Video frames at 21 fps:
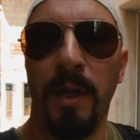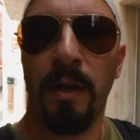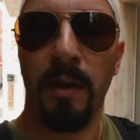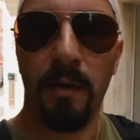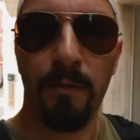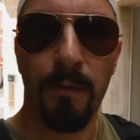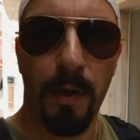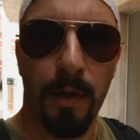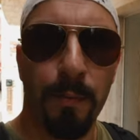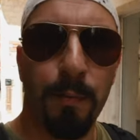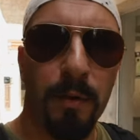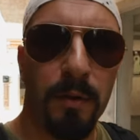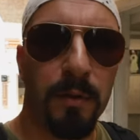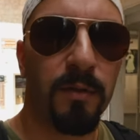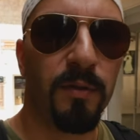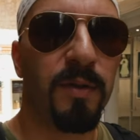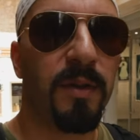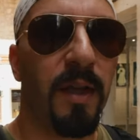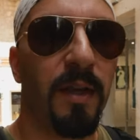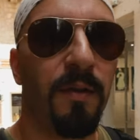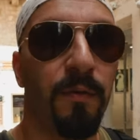able
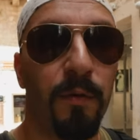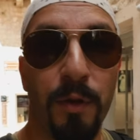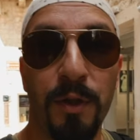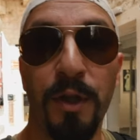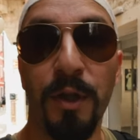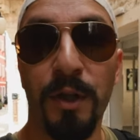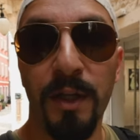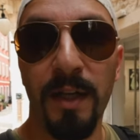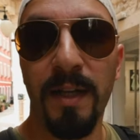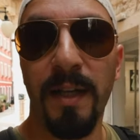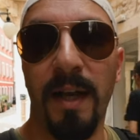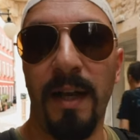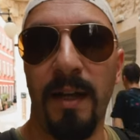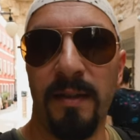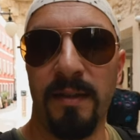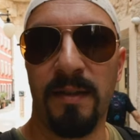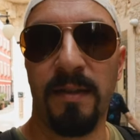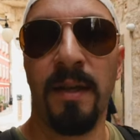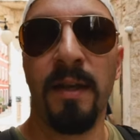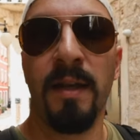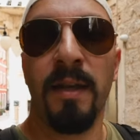to stay for 30
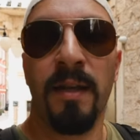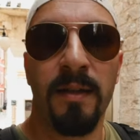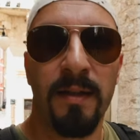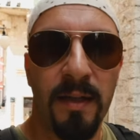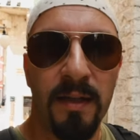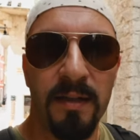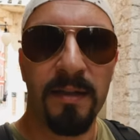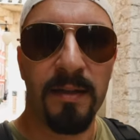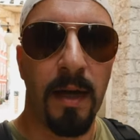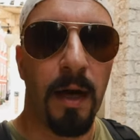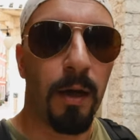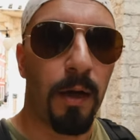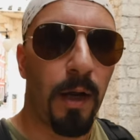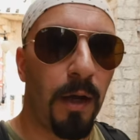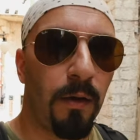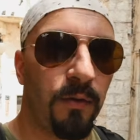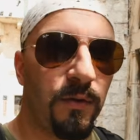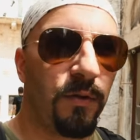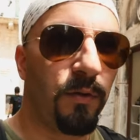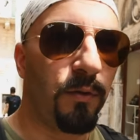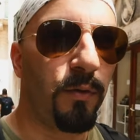days. This
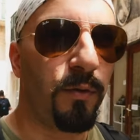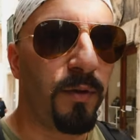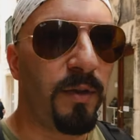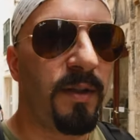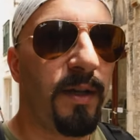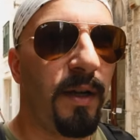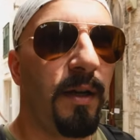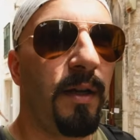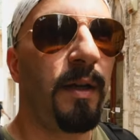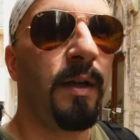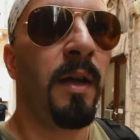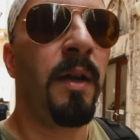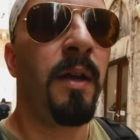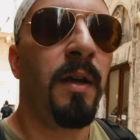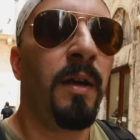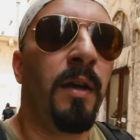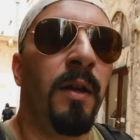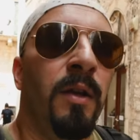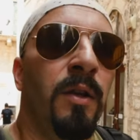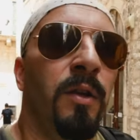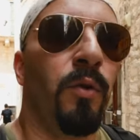allows you to stay
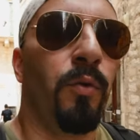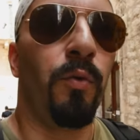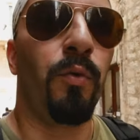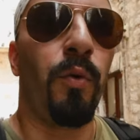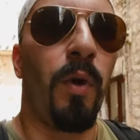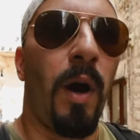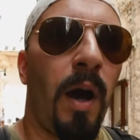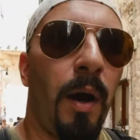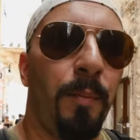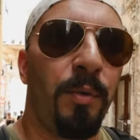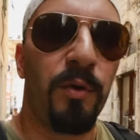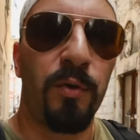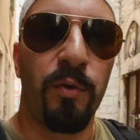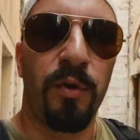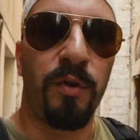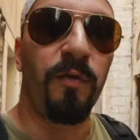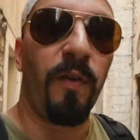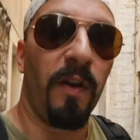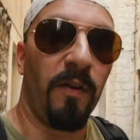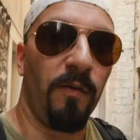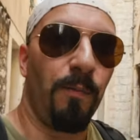to up to
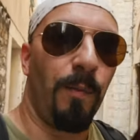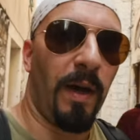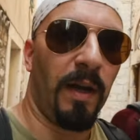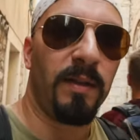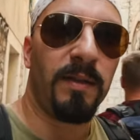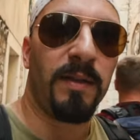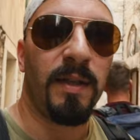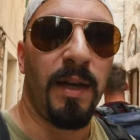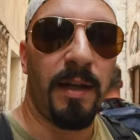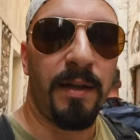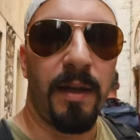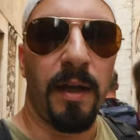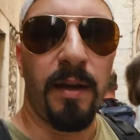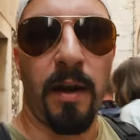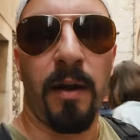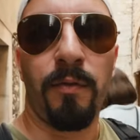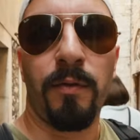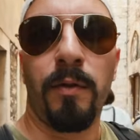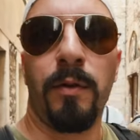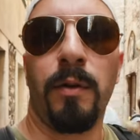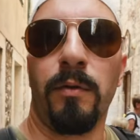12 months, and then
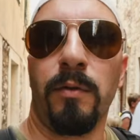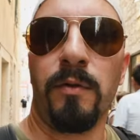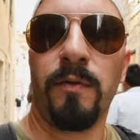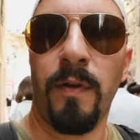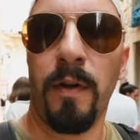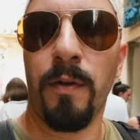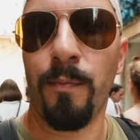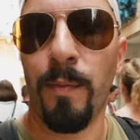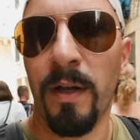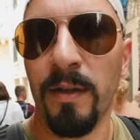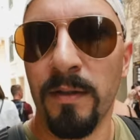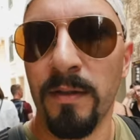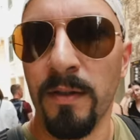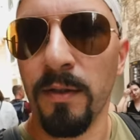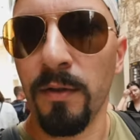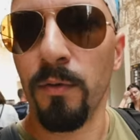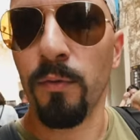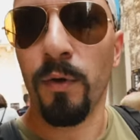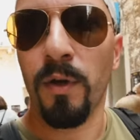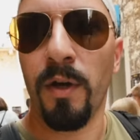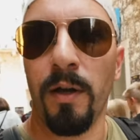after those 12 months,
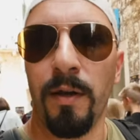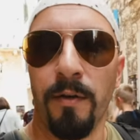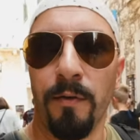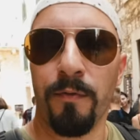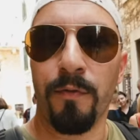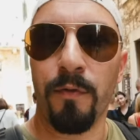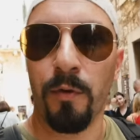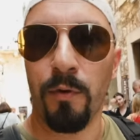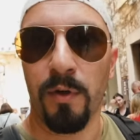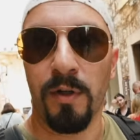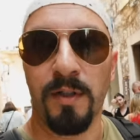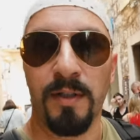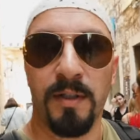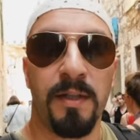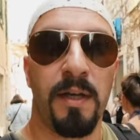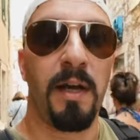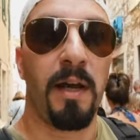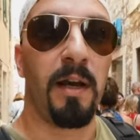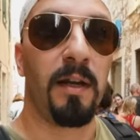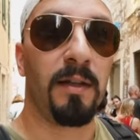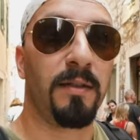you can of course
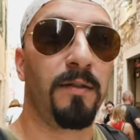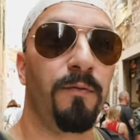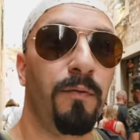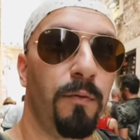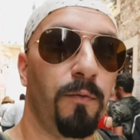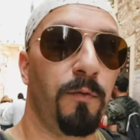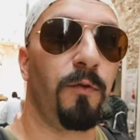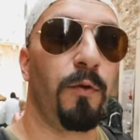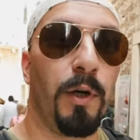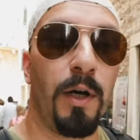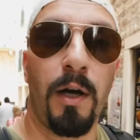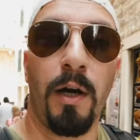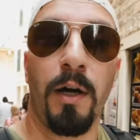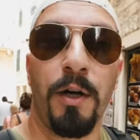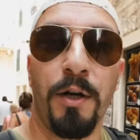ask for a